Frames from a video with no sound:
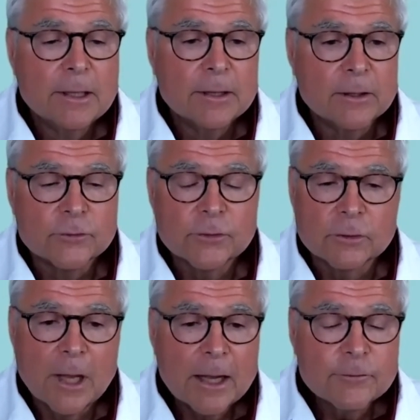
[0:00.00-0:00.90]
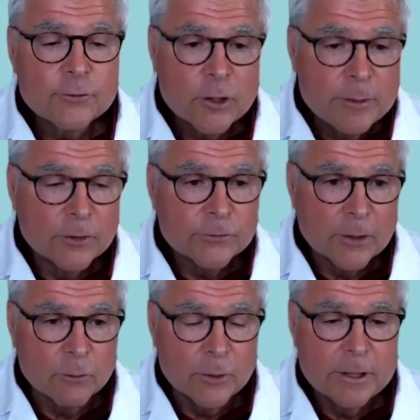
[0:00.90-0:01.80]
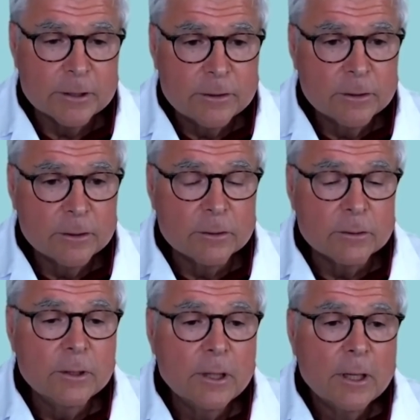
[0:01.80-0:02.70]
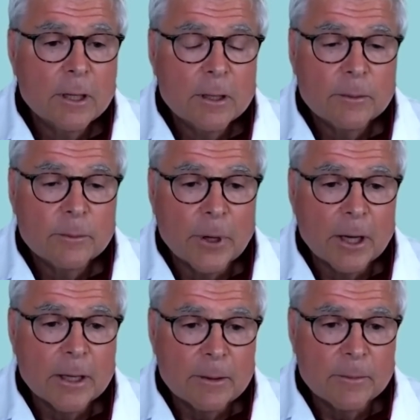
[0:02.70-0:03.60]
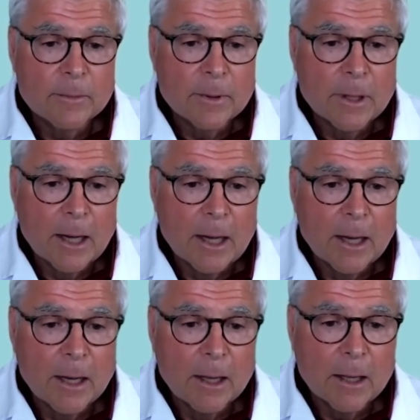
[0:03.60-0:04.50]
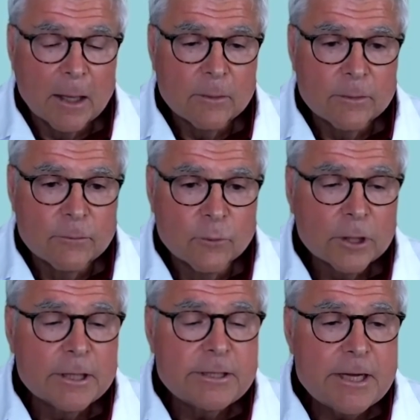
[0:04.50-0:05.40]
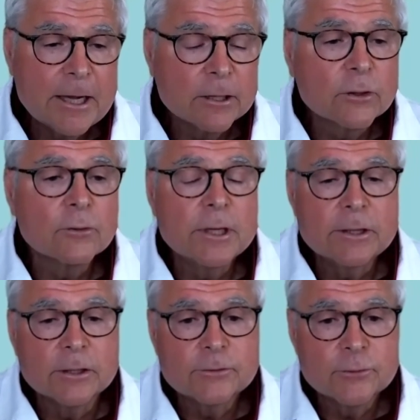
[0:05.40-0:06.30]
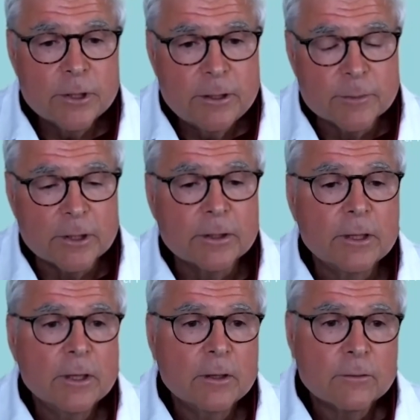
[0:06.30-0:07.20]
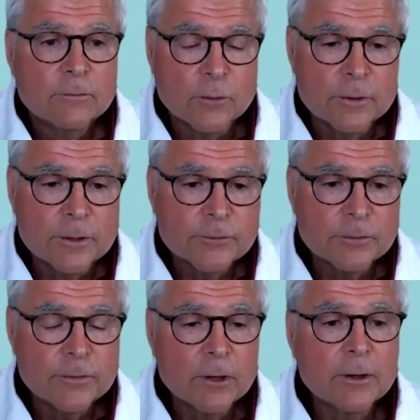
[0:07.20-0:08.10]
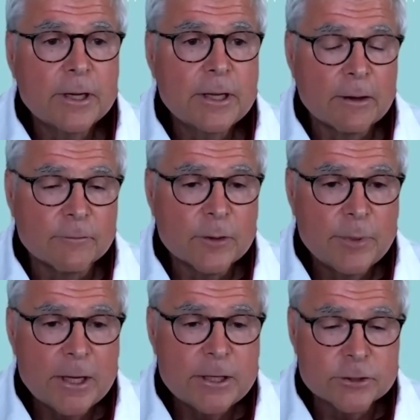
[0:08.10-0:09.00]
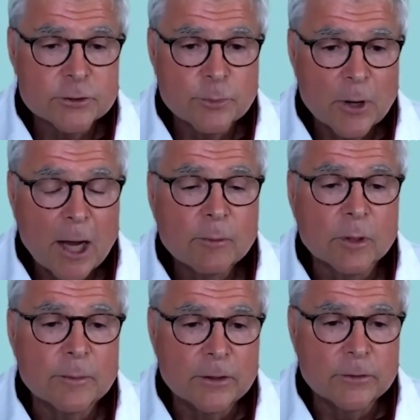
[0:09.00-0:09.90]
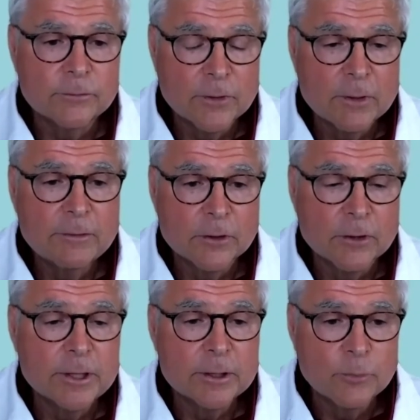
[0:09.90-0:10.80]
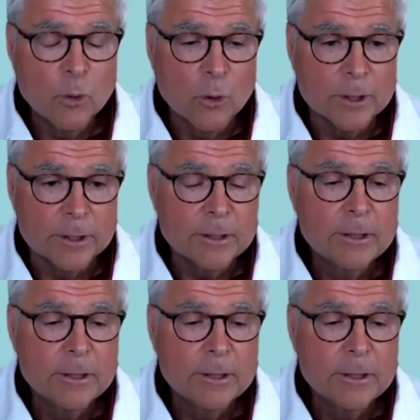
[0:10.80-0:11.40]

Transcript: There's a lot of treatments that we can do, but uh, really tailoring the treatment for the severity of the patient's problem is very, very important.